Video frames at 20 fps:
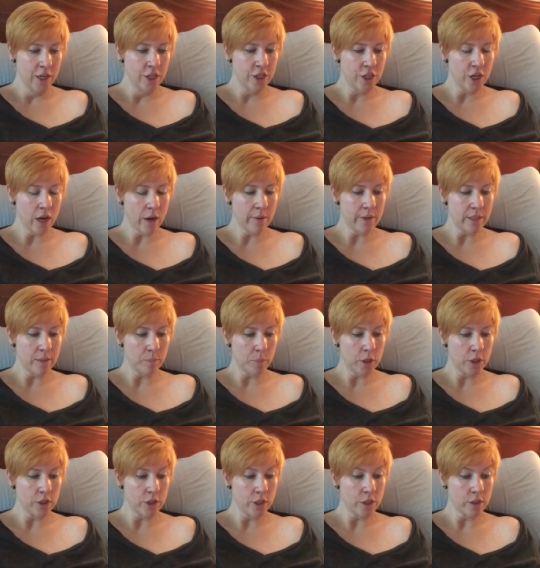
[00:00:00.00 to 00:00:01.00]
She always
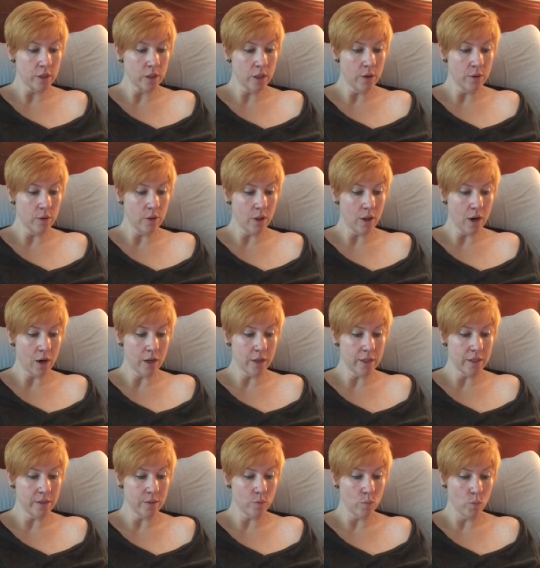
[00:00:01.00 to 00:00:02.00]
purchased local
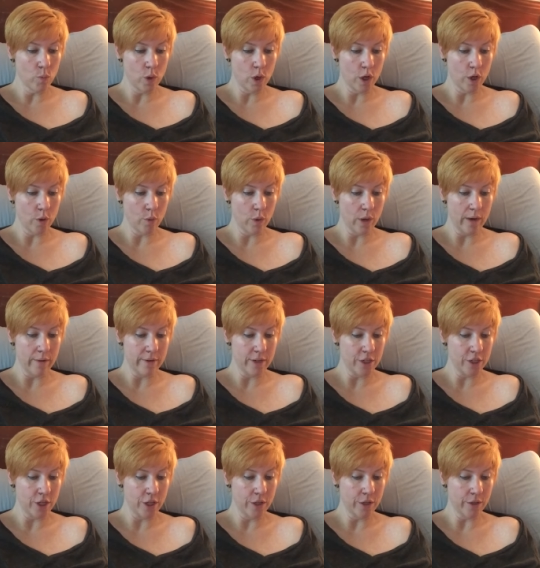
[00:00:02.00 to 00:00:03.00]
artists' work wherever
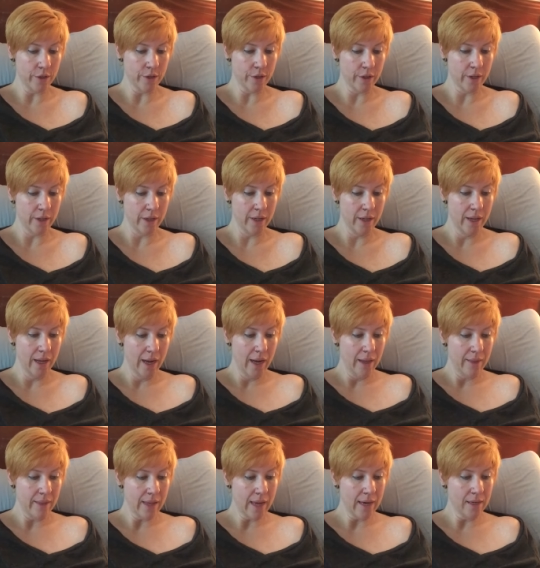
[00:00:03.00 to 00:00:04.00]
she could.
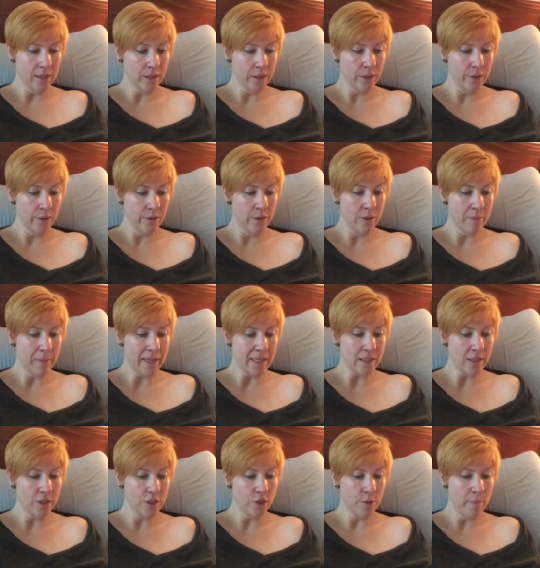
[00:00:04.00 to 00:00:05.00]
That included the
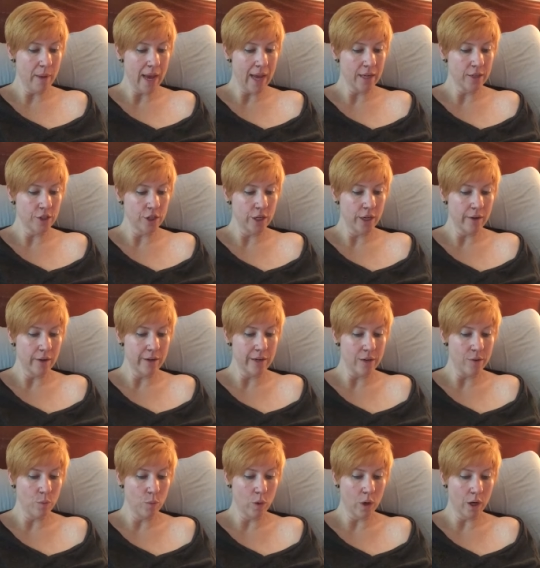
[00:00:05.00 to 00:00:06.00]
messenger bag she carried
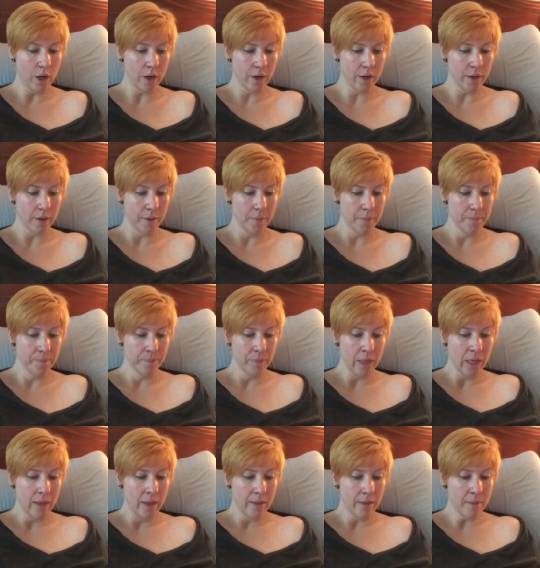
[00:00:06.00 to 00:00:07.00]
to work.
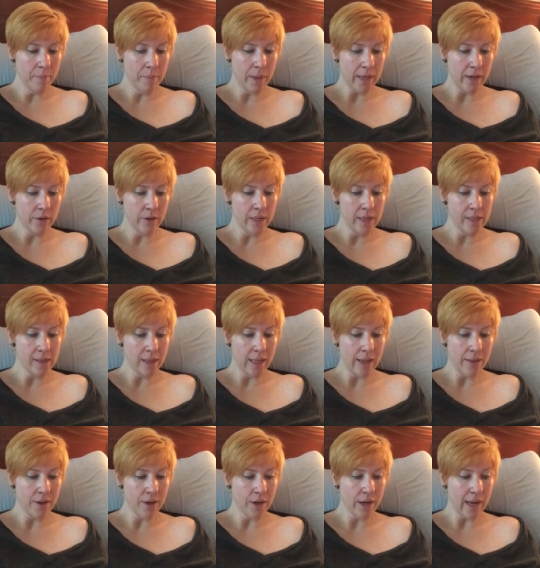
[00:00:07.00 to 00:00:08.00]
The buttery
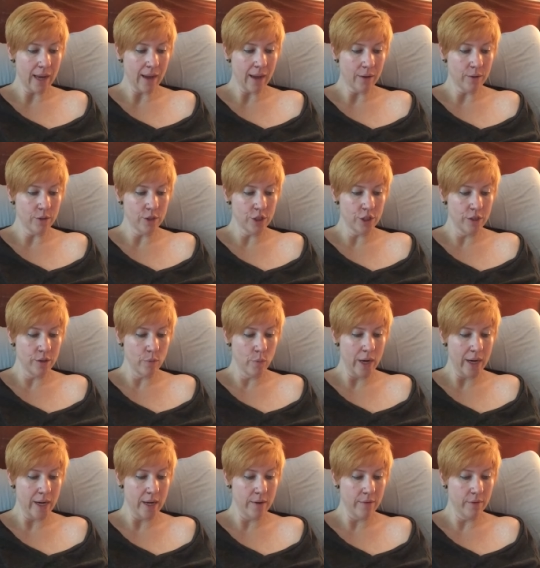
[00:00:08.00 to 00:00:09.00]
leather couch in the
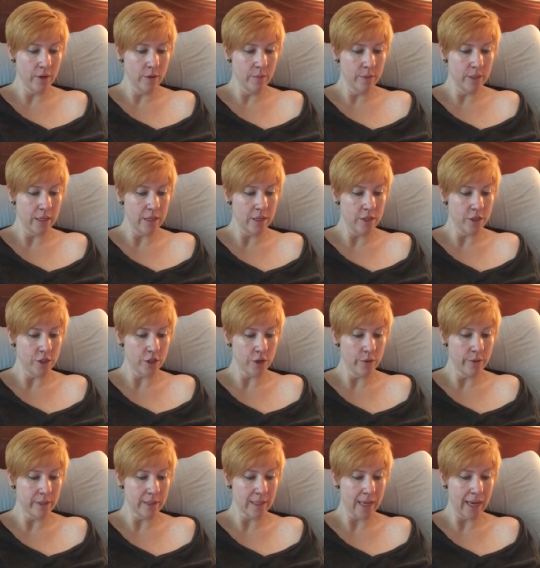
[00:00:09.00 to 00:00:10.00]
waiting room didn't show
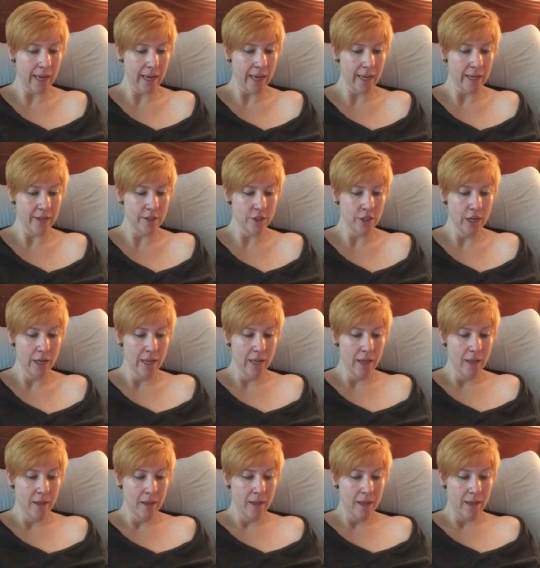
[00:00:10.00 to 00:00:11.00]
its age.
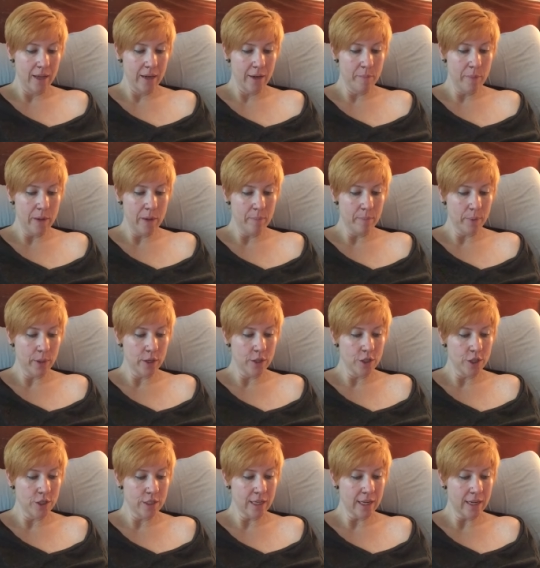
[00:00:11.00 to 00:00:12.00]
It had been
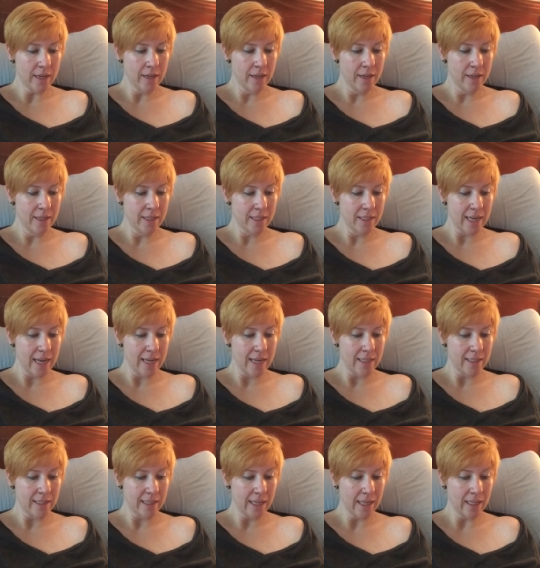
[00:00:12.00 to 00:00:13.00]
purchased at an
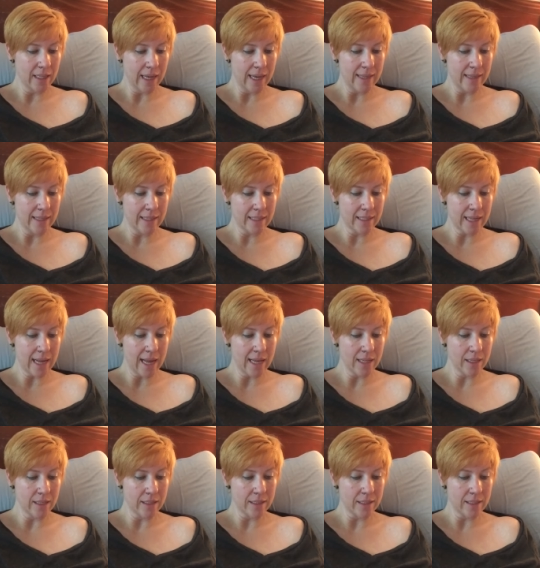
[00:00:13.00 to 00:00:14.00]
estate sale, and the
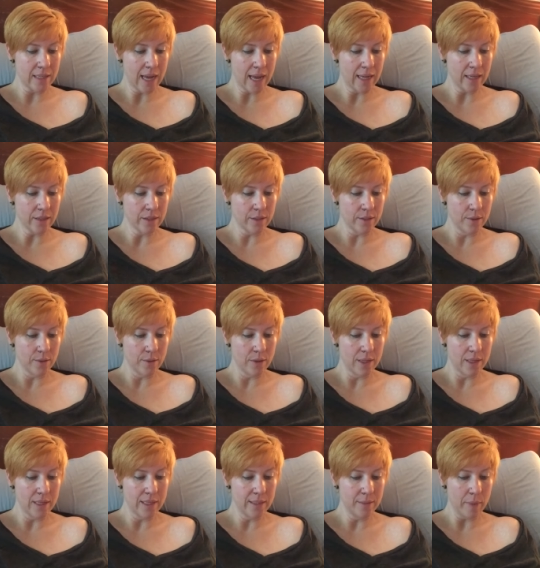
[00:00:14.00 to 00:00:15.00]
style, style
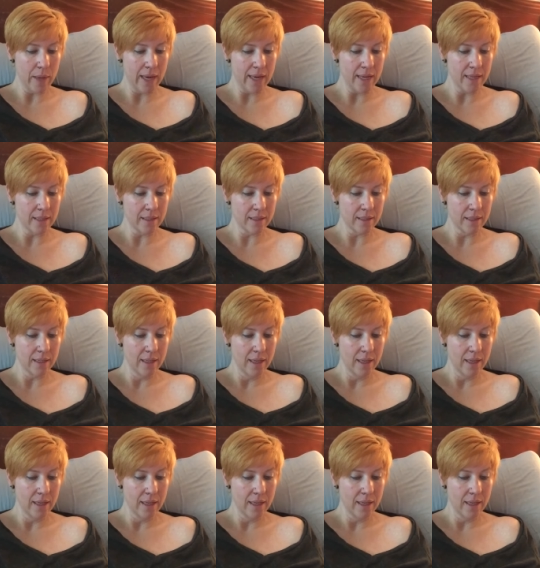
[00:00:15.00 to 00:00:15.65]
suited the space.